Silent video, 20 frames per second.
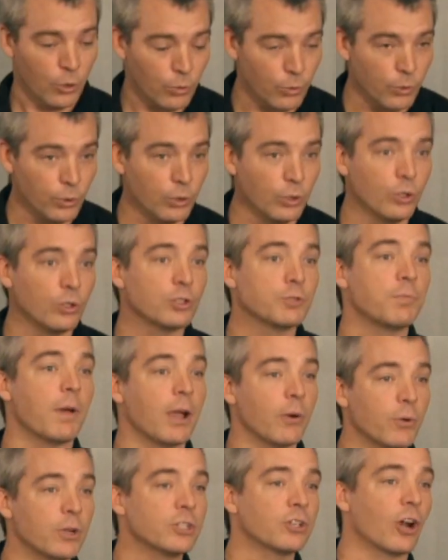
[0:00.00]
rules
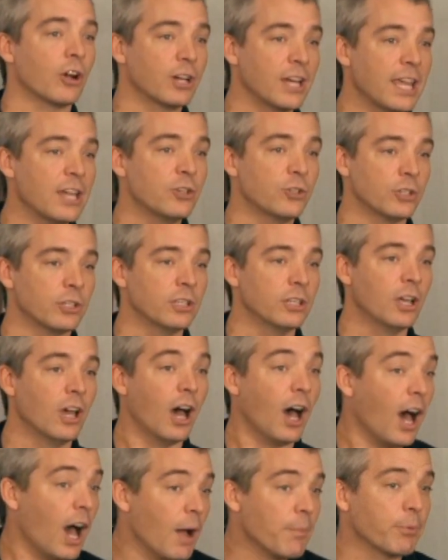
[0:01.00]
by which our nation
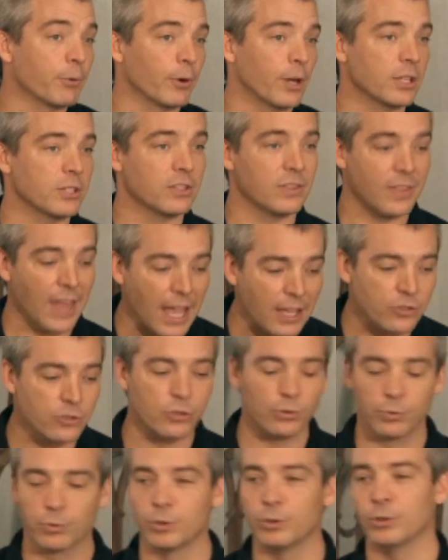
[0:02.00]
operates. That's
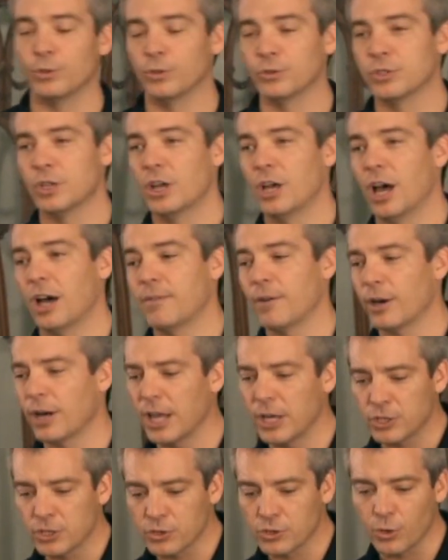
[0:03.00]
the rules of our
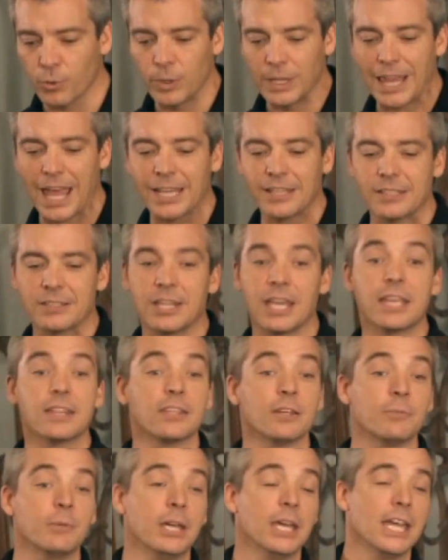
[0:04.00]
nation. So we like to take
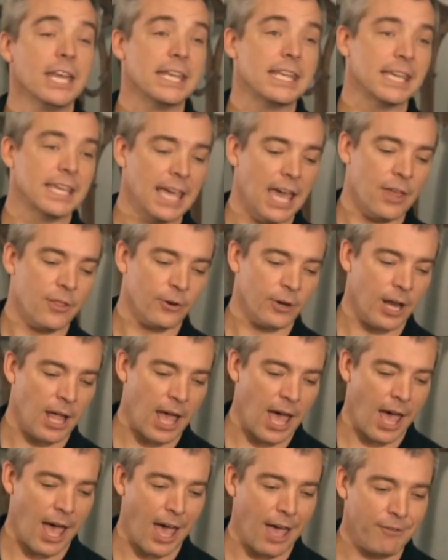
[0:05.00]
them together. And I,
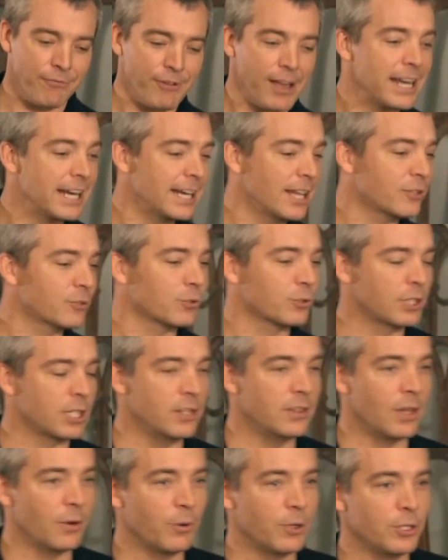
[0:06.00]
I find it
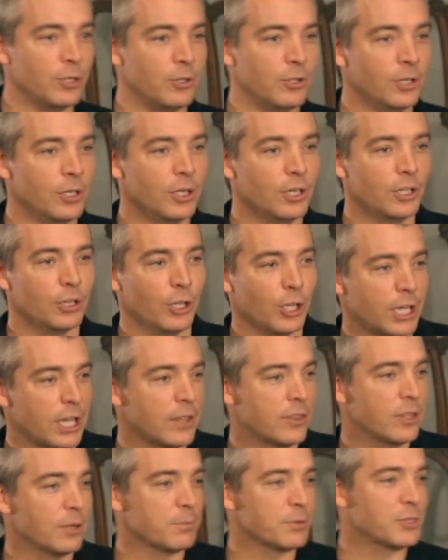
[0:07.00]
interesting that when you look
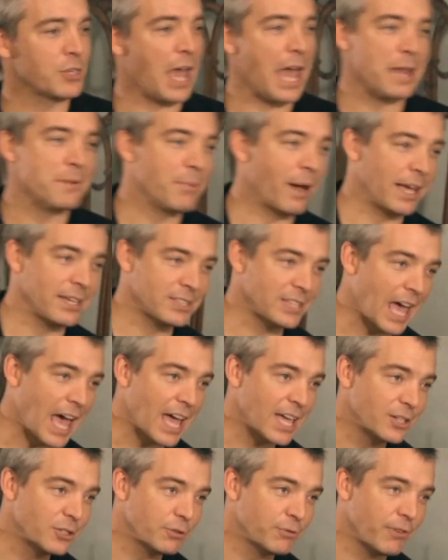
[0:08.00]
at them side by
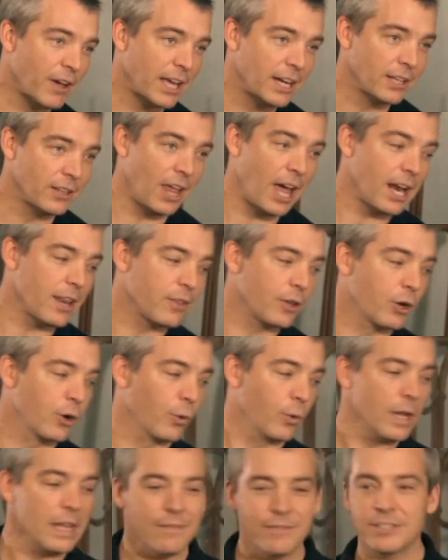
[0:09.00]
side, you find a lot of the
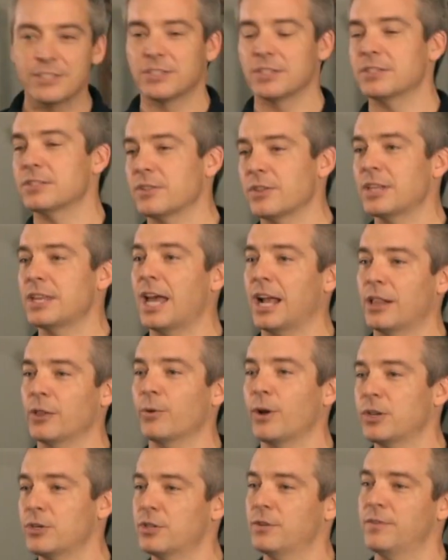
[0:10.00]
grievances in the
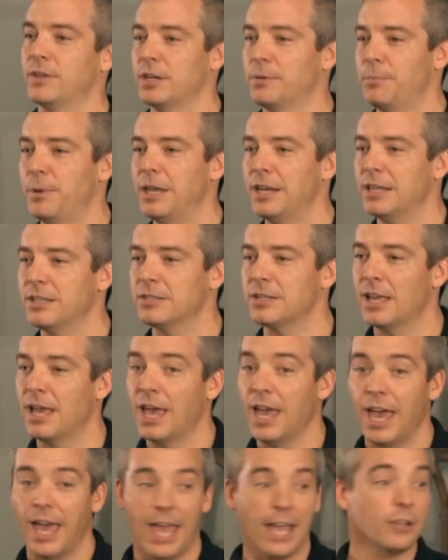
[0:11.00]
Declaration of Independence
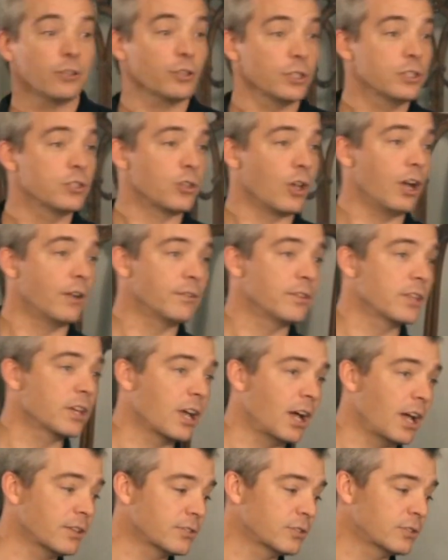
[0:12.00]
actually solved in the
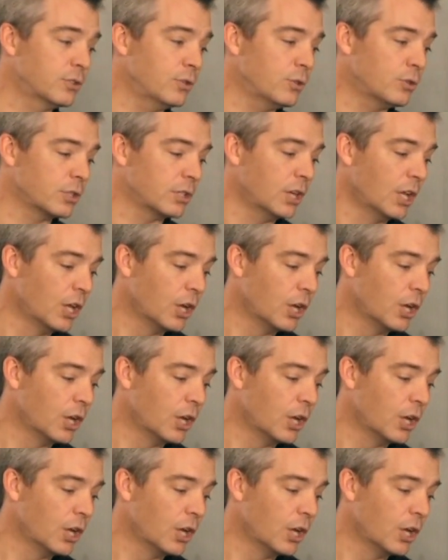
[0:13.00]
Constitution.